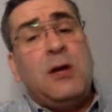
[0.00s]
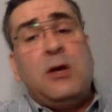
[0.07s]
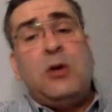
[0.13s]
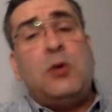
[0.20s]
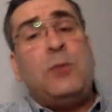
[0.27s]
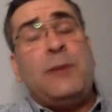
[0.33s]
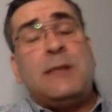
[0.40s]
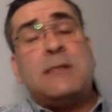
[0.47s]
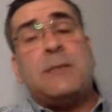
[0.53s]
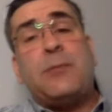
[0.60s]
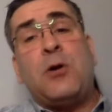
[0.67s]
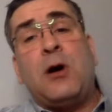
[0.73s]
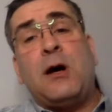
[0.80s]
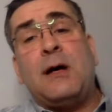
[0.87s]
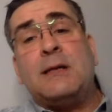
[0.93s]
You'll be
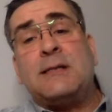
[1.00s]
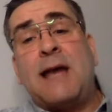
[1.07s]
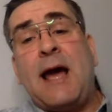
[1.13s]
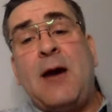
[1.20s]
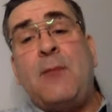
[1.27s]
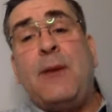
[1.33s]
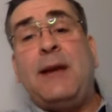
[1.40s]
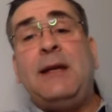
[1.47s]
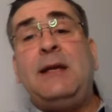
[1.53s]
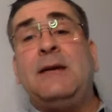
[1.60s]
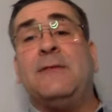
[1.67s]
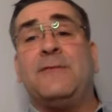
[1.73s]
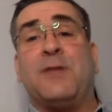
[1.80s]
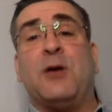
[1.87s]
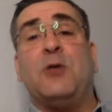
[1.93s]
surprised how many
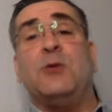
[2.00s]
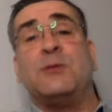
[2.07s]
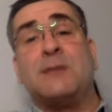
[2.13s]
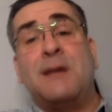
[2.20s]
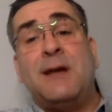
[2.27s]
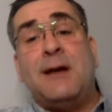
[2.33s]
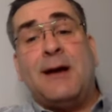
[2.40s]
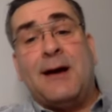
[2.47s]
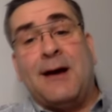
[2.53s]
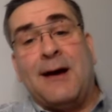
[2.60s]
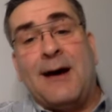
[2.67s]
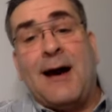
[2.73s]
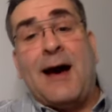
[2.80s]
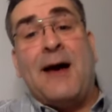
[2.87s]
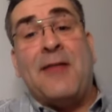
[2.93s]
of those
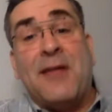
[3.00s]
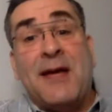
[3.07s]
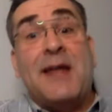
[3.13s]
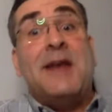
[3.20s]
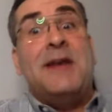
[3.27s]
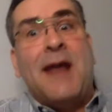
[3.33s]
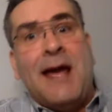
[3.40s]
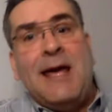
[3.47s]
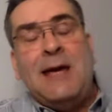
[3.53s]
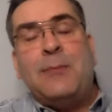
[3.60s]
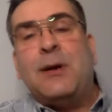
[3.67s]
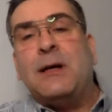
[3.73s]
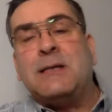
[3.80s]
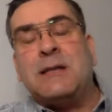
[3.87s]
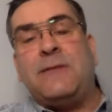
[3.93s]
other
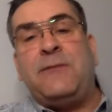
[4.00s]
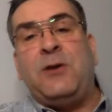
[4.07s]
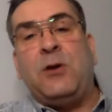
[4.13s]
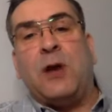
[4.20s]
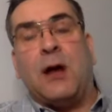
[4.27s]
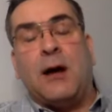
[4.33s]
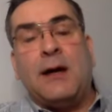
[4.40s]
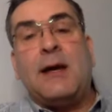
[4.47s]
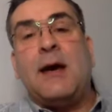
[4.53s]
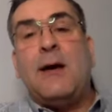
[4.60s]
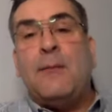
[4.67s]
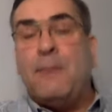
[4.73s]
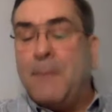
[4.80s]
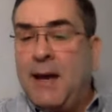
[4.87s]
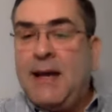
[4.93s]
neighbors, if you like,
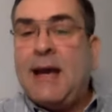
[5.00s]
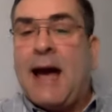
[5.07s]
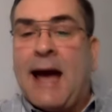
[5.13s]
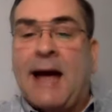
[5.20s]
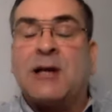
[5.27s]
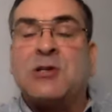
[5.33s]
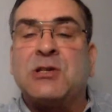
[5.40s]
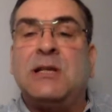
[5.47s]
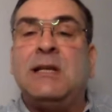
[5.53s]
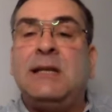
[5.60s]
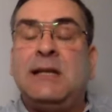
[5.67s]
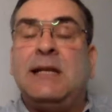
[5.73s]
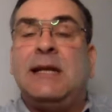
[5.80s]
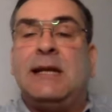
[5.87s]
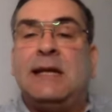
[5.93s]
may actually
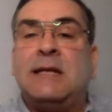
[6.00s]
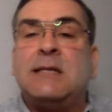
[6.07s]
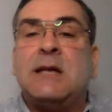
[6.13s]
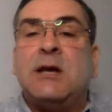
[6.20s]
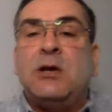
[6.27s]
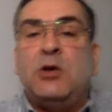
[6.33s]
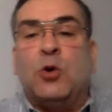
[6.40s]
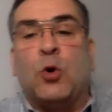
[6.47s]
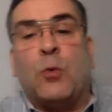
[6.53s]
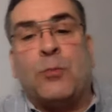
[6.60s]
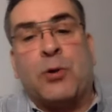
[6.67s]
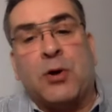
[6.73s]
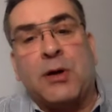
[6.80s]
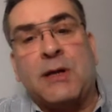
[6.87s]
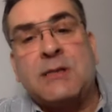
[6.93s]
need your
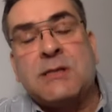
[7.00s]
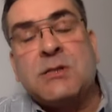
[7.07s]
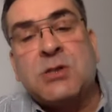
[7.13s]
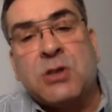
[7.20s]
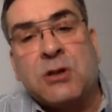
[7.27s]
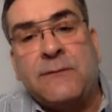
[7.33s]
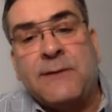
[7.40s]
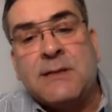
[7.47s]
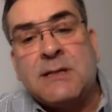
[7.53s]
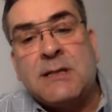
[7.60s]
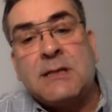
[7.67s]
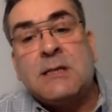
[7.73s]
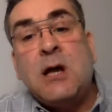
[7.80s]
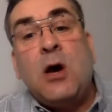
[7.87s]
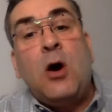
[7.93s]
products and
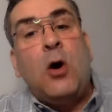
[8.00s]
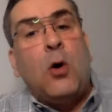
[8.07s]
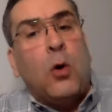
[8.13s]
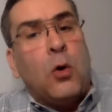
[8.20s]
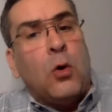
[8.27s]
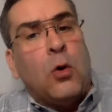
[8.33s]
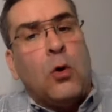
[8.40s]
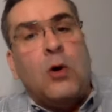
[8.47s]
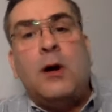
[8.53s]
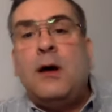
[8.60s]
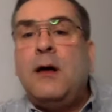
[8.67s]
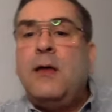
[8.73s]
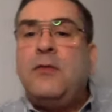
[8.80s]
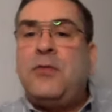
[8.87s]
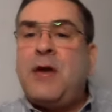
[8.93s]
services, or
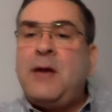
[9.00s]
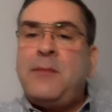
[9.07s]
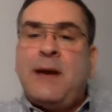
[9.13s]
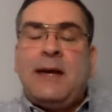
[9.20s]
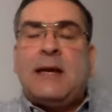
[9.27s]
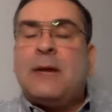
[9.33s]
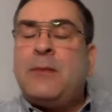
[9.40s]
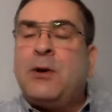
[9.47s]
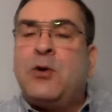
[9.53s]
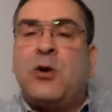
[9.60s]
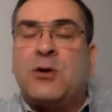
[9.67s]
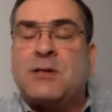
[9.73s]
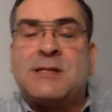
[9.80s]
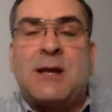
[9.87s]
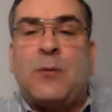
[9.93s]
they may come
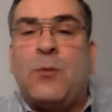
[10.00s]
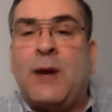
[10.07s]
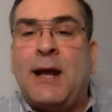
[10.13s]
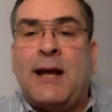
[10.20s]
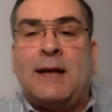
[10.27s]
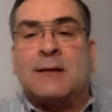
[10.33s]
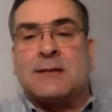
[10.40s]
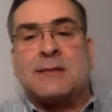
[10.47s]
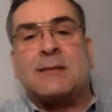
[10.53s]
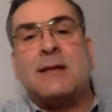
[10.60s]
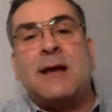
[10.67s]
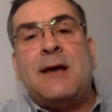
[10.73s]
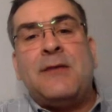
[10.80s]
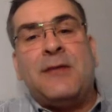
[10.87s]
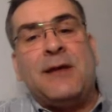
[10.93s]
across someone else
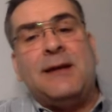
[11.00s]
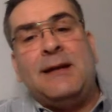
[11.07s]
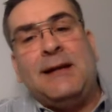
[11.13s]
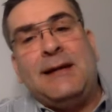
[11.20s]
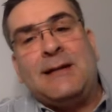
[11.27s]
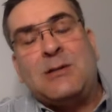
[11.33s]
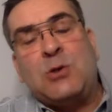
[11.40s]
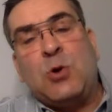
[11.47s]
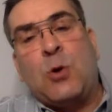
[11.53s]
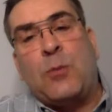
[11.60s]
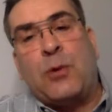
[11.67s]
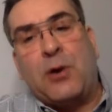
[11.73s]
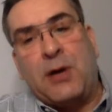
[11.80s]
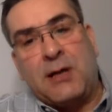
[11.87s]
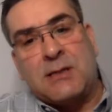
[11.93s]
that needs your
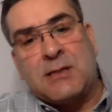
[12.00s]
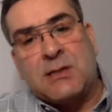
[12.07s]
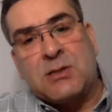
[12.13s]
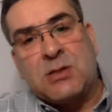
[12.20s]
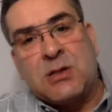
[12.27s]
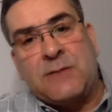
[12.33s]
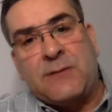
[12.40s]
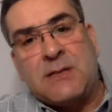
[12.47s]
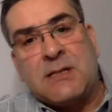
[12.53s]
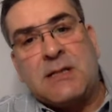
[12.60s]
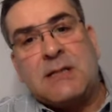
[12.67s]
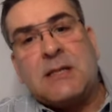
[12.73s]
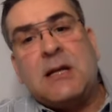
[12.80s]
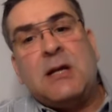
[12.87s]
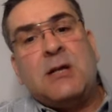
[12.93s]
products and
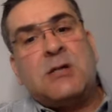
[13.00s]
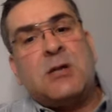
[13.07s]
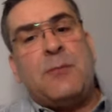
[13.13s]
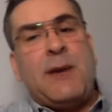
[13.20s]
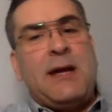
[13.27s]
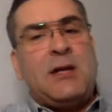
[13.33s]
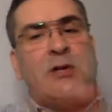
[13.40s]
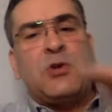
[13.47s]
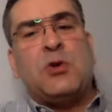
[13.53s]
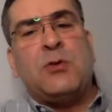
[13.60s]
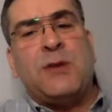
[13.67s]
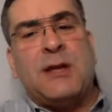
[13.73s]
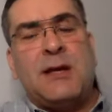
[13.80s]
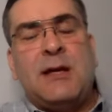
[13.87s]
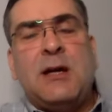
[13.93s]
services. So make
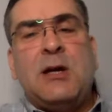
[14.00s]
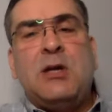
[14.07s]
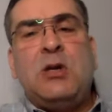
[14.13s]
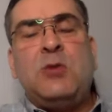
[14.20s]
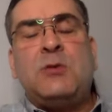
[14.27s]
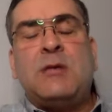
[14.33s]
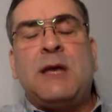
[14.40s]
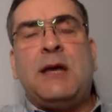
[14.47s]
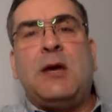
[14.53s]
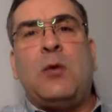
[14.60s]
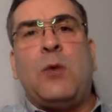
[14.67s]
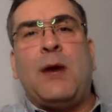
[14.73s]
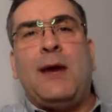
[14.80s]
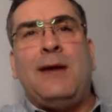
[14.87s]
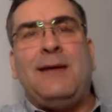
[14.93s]
sure that you
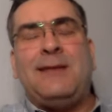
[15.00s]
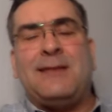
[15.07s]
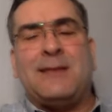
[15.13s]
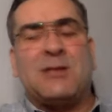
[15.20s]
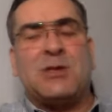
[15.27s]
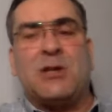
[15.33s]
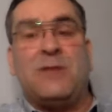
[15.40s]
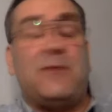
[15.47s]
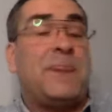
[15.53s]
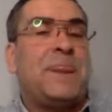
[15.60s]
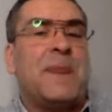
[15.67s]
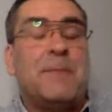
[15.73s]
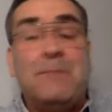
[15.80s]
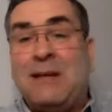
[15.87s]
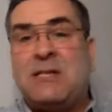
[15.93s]
take away the sort of the